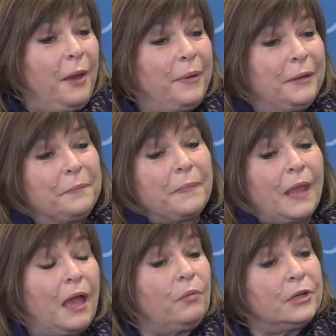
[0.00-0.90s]
But
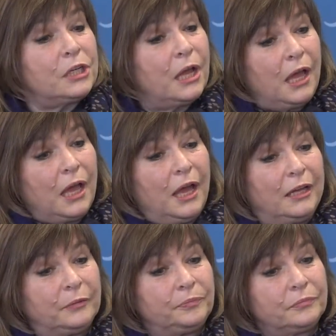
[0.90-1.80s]
I wish
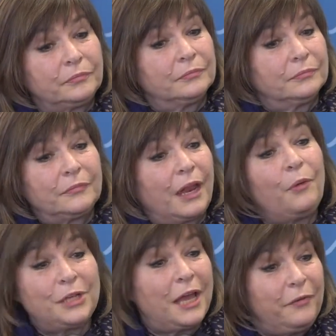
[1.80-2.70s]
I
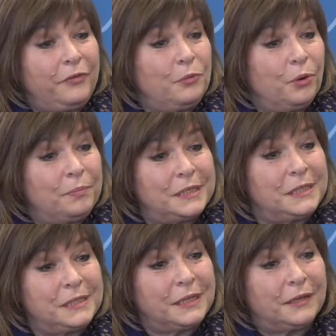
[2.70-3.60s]
had a few more
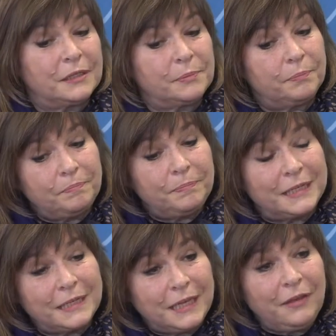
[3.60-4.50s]
business skills.
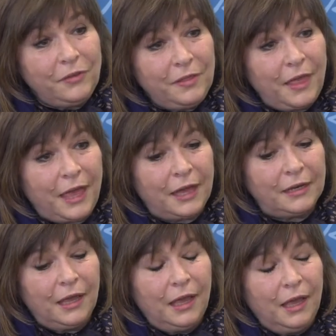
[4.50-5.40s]
But given
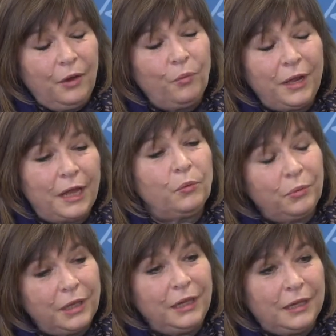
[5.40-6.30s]
that, what I
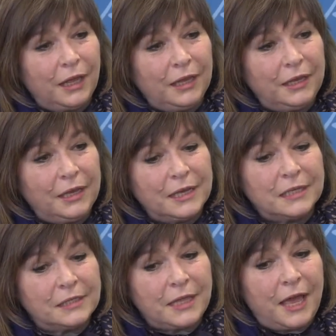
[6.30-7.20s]
really like
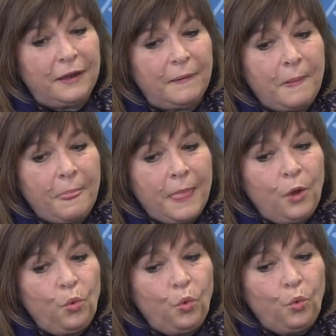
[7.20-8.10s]
is that
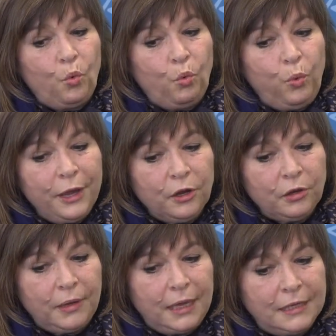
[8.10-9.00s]
we're
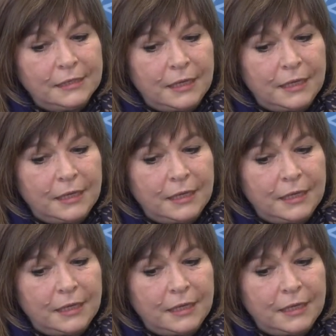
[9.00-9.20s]
creating